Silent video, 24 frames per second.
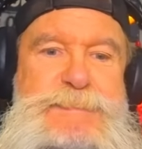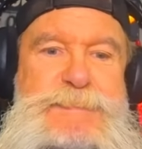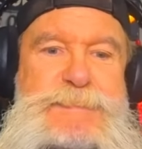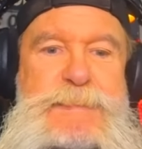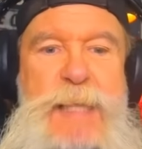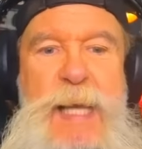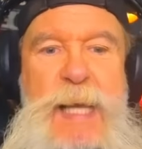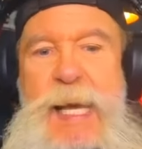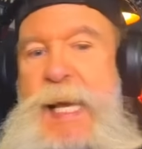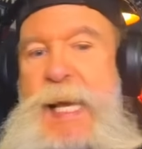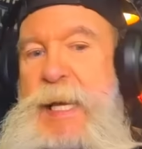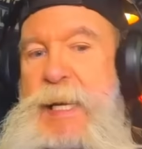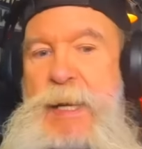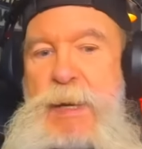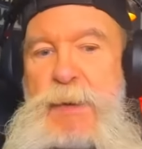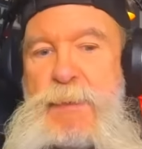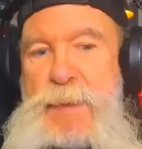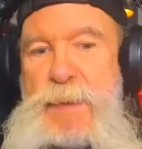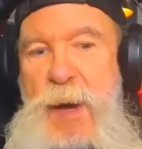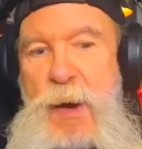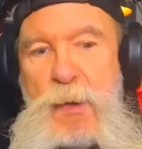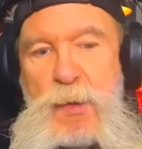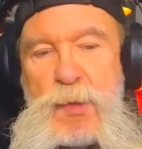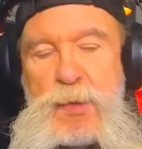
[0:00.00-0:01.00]
And who
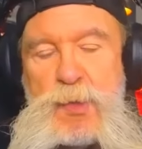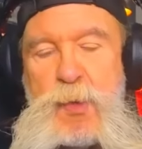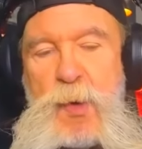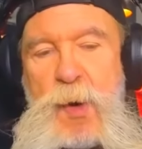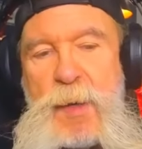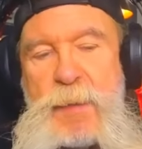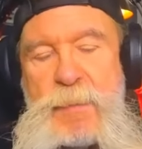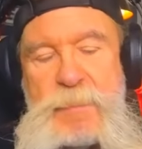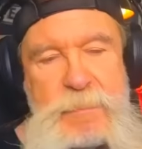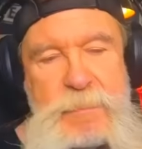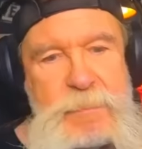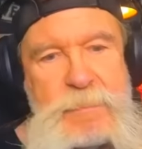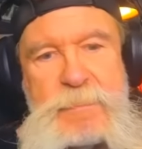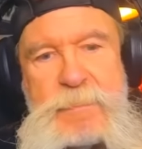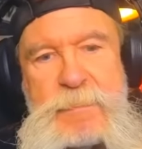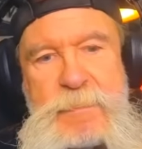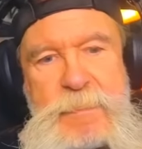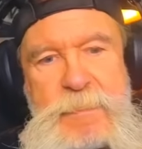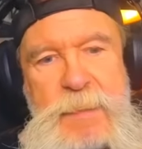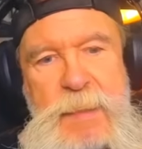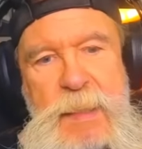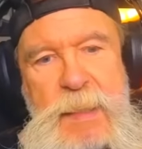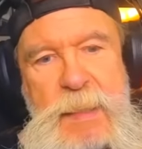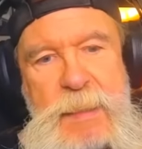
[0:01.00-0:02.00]
knows what
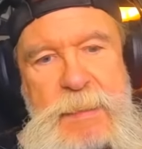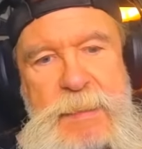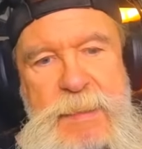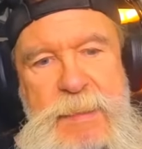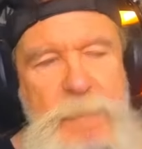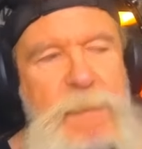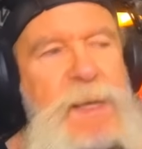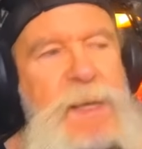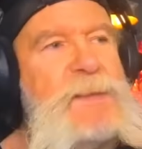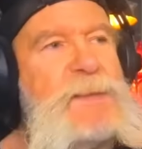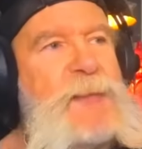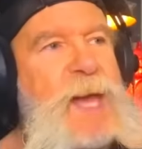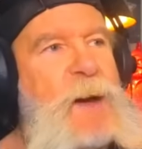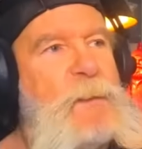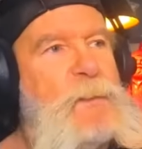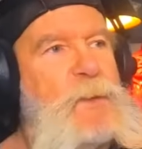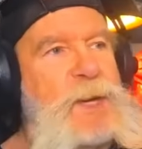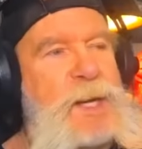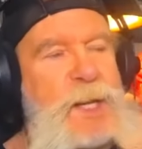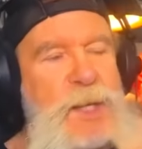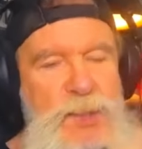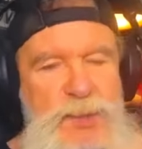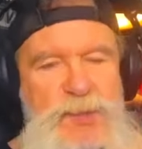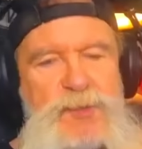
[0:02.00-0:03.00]
to me that
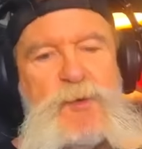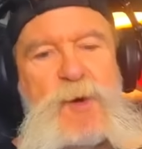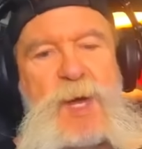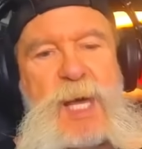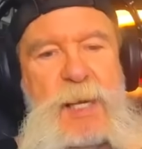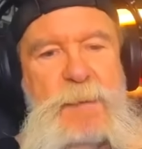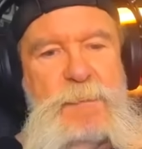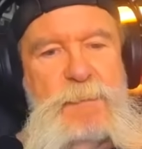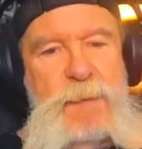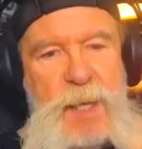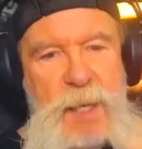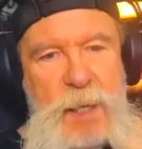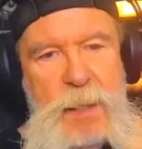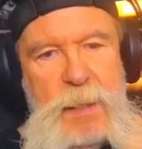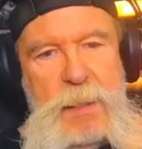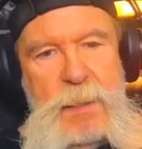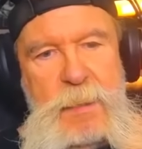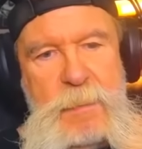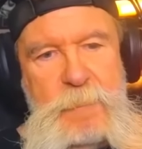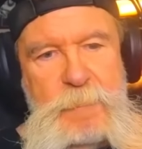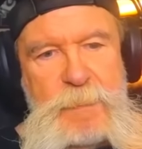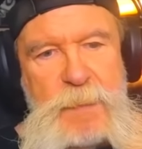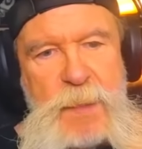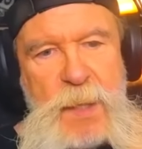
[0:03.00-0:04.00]
would intrigue me.
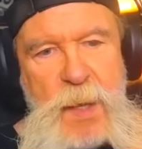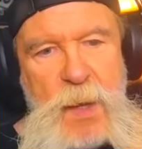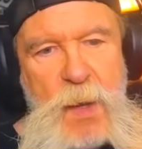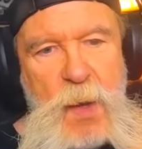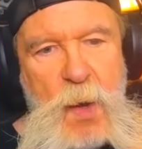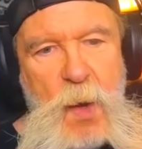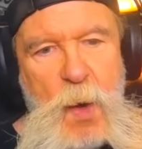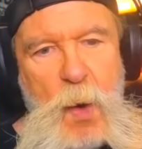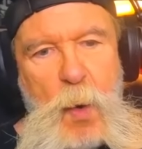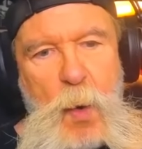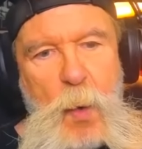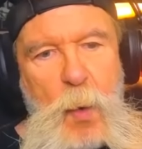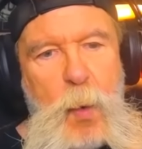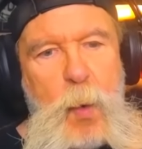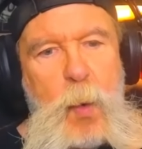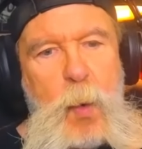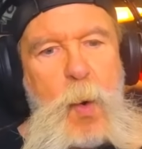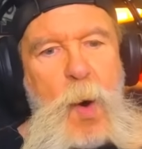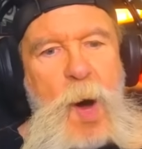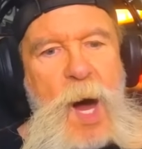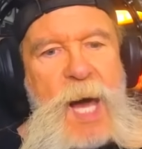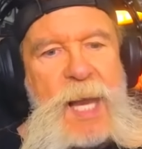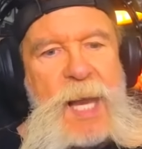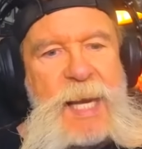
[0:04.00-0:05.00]

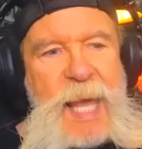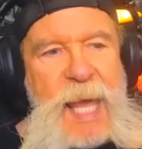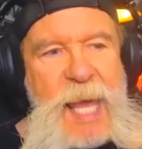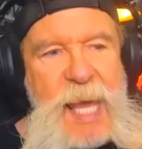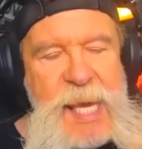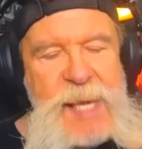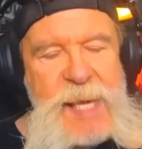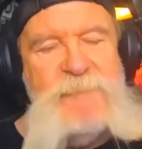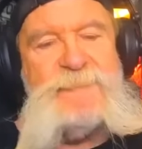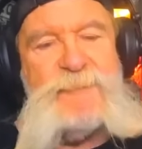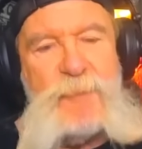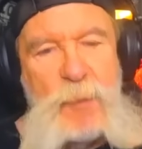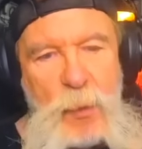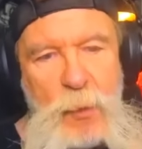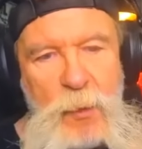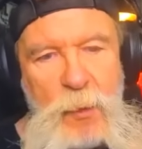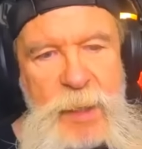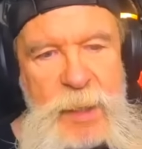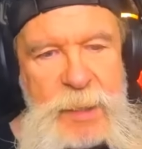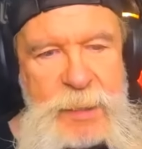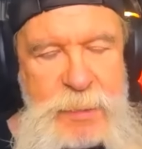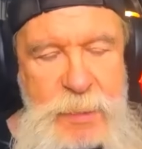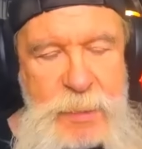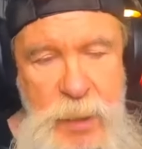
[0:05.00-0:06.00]
What evil
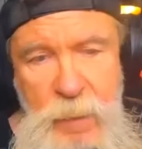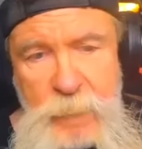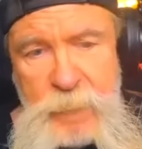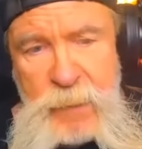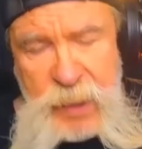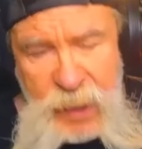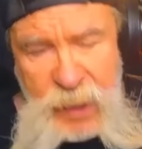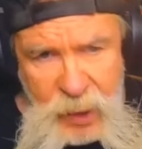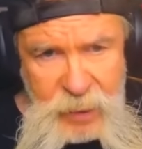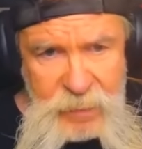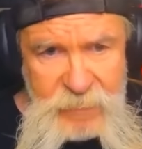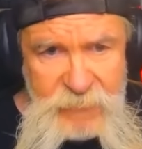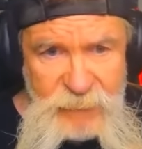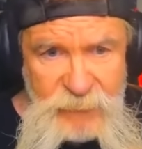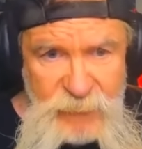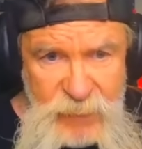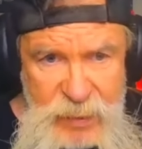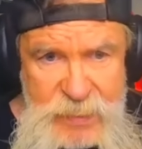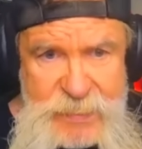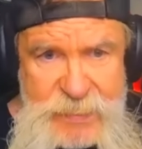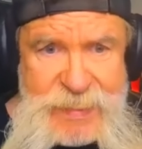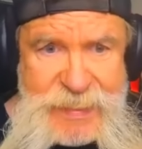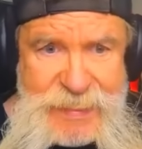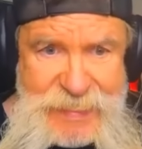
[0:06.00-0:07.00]
is coming out of
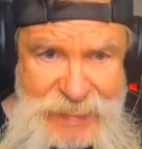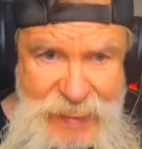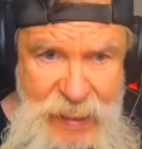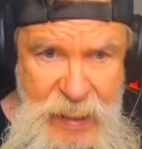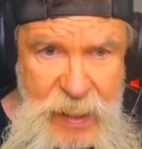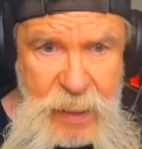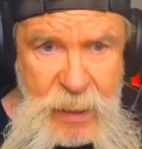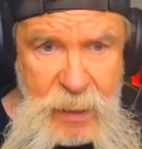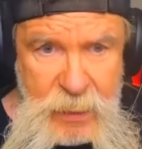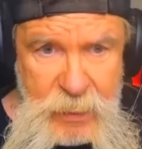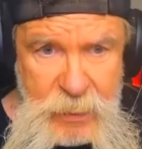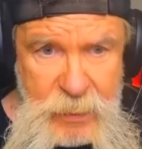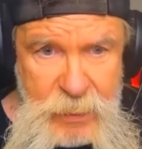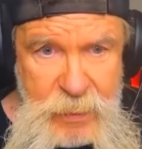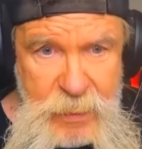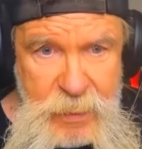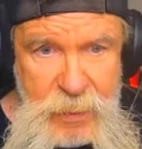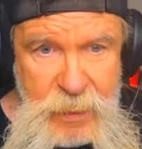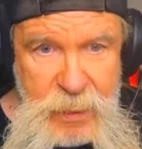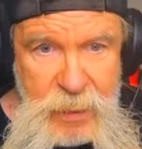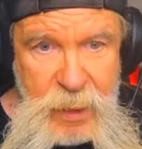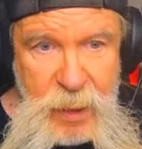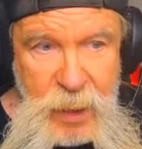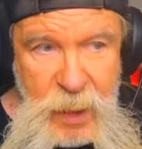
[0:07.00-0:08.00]
Vince's head
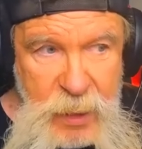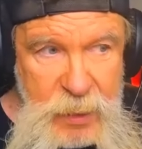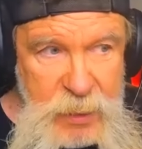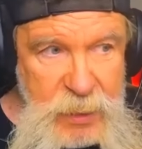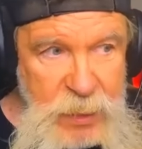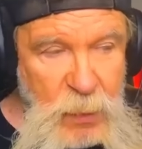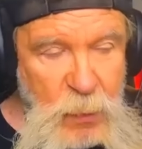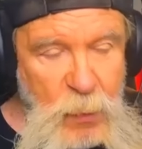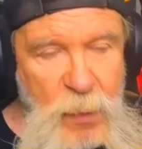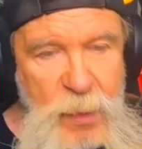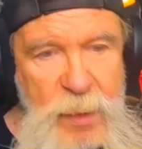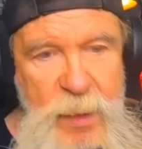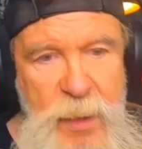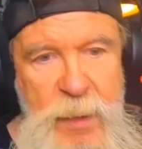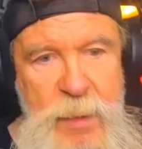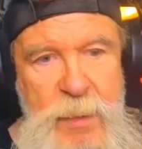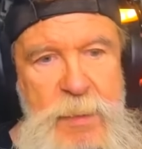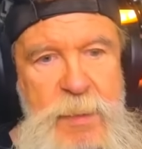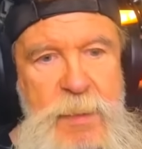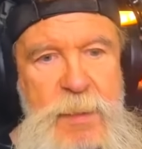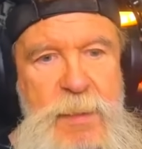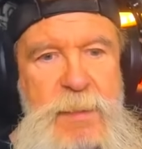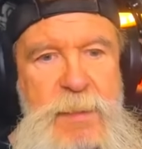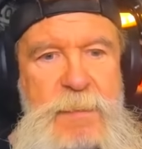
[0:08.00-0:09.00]
and going
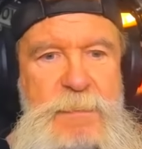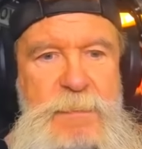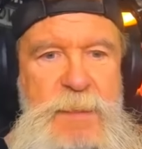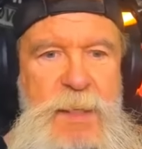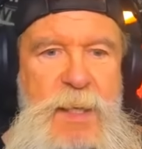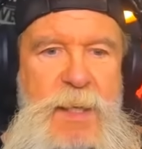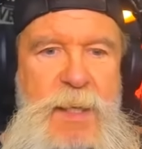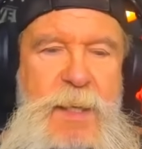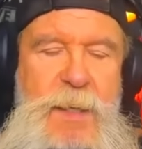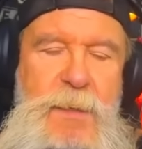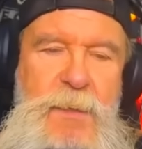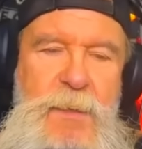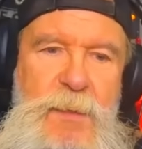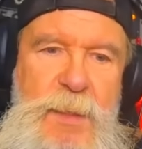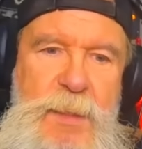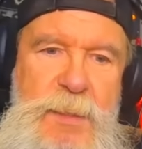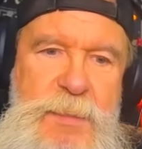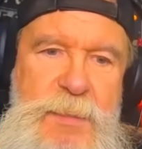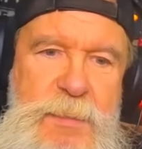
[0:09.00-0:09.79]
into Nick Aldis?